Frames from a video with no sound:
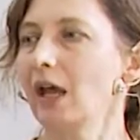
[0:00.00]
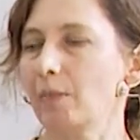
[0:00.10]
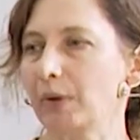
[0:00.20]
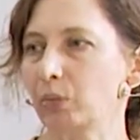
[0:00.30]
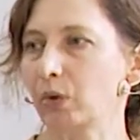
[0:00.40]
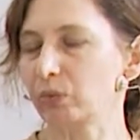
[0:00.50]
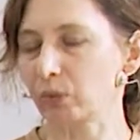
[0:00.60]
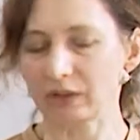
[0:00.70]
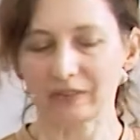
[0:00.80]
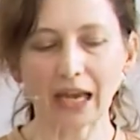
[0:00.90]
but what
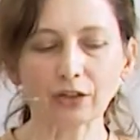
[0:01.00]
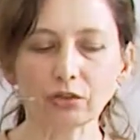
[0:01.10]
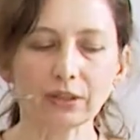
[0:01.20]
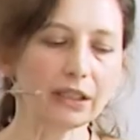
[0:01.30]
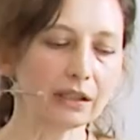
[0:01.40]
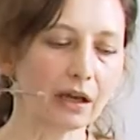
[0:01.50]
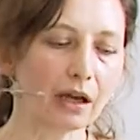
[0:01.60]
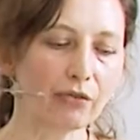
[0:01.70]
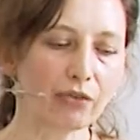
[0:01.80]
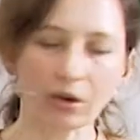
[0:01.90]
was actually
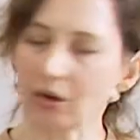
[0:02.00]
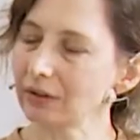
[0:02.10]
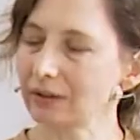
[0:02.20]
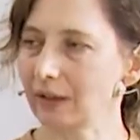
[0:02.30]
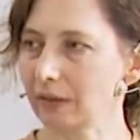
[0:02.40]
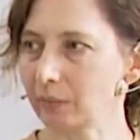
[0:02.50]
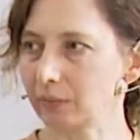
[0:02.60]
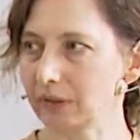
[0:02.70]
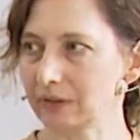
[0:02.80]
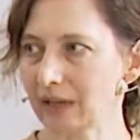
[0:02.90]
forgotten in the
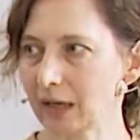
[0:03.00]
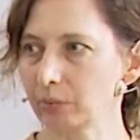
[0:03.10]
design